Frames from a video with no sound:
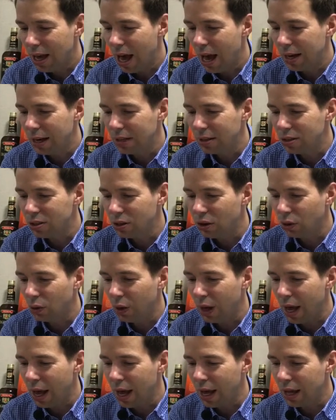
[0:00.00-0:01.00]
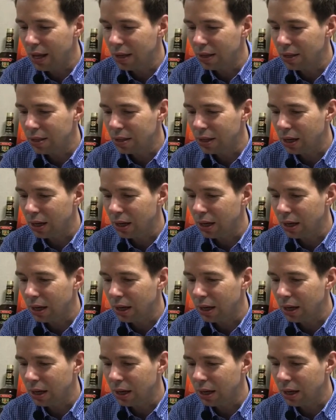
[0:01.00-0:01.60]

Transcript: And it's known as